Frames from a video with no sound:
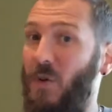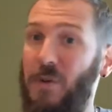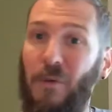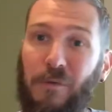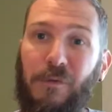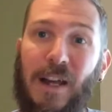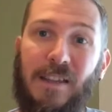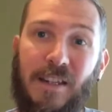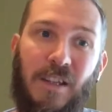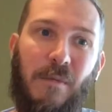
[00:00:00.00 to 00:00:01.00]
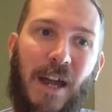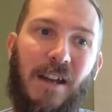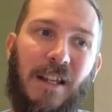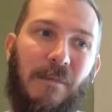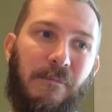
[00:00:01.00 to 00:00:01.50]
your faith in
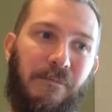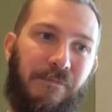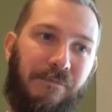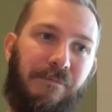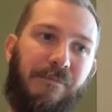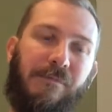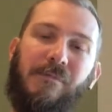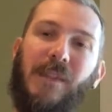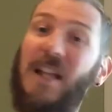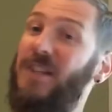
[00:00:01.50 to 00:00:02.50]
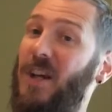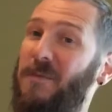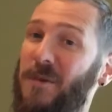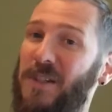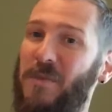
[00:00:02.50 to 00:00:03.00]
humanity. It's going to
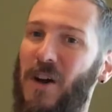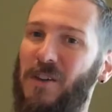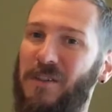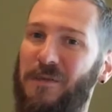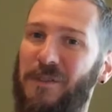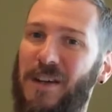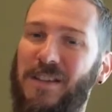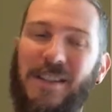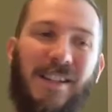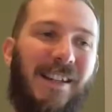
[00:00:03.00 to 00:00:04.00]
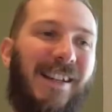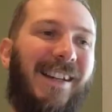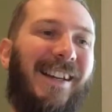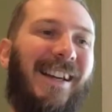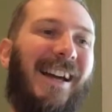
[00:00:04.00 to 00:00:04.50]
put a smile on your face.
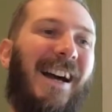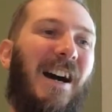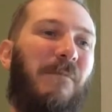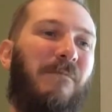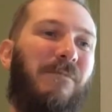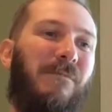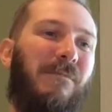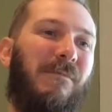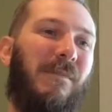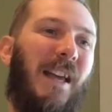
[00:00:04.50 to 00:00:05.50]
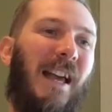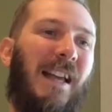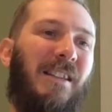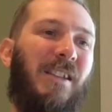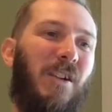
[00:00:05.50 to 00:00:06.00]

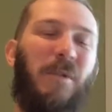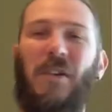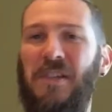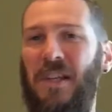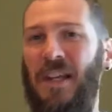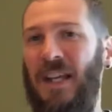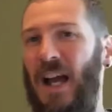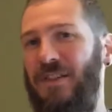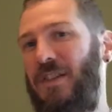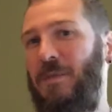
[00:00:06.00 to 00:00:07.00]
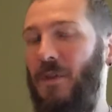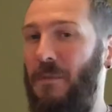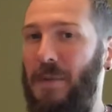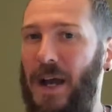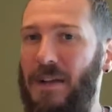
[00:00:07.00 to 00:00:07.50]
Because it can't just be all
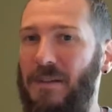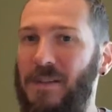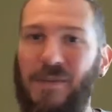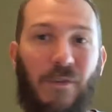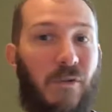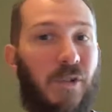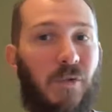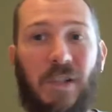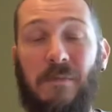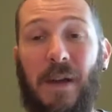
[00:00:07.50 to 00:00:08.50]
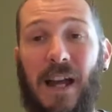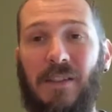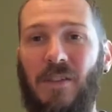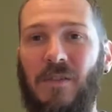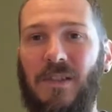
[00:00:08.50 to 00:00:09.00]
bad news. If it was all just
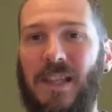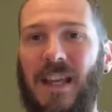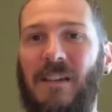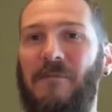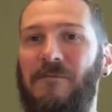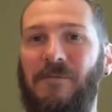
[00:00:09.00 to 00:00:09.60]
bad news, then